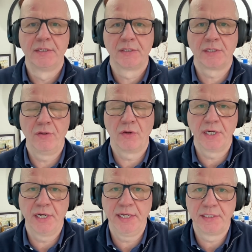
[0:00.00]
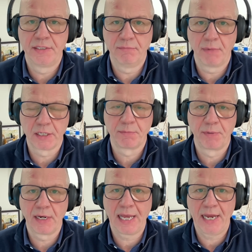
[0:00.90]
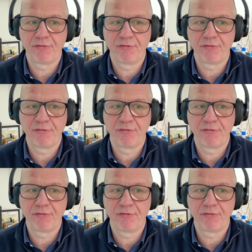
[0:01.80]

So you're going to need to do multiple and